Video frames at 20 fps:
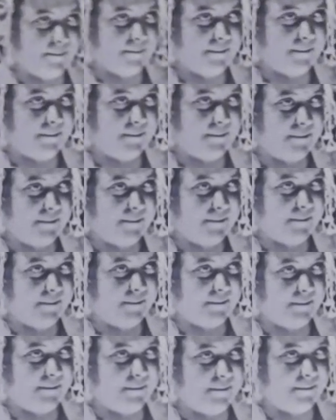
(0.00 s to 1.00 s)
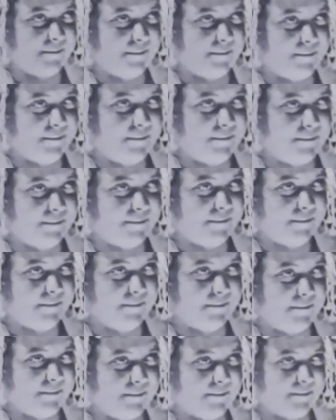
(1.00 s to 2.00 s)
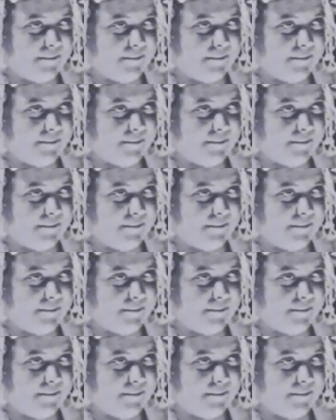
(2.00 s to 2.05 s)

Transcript: (silence)